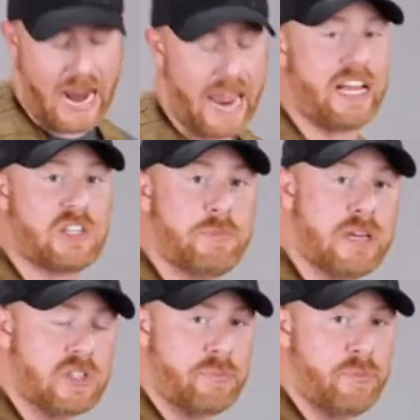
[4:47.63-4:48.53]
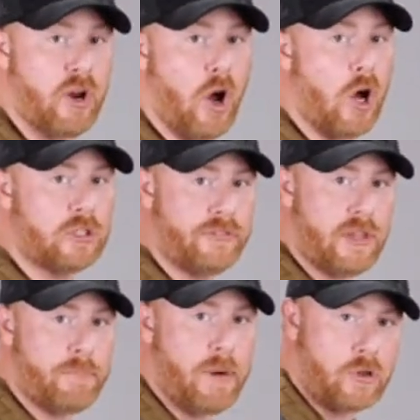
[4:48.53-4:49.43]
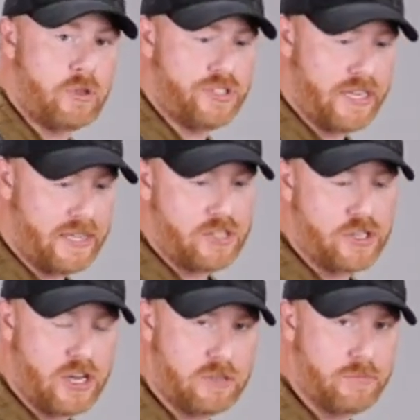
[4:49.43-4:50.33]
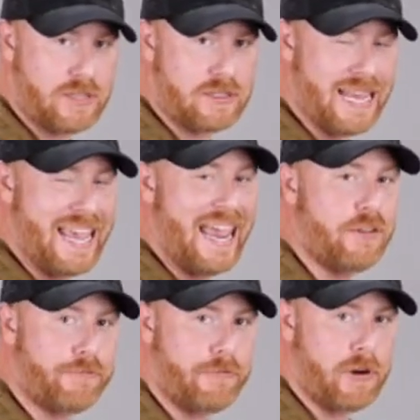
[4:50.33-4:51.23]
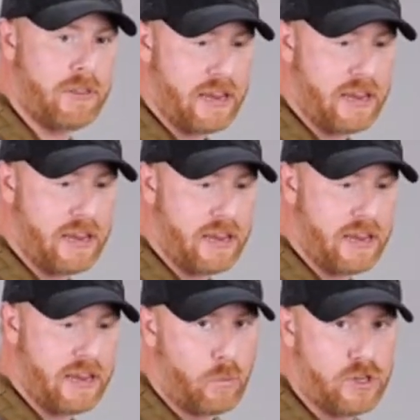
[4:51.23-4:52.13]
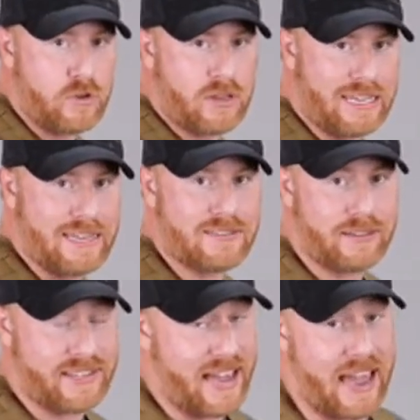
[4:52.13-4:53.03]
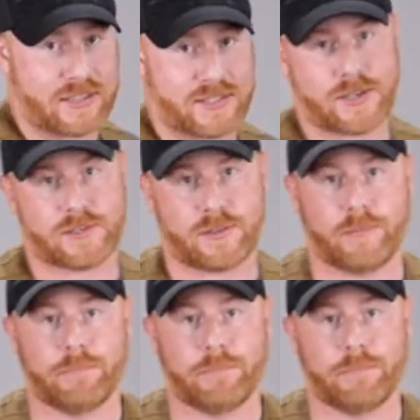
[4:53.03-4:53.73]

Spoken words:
and that's because we put all of the buckles and the adjustments in the front of the carrier where you can easily access them.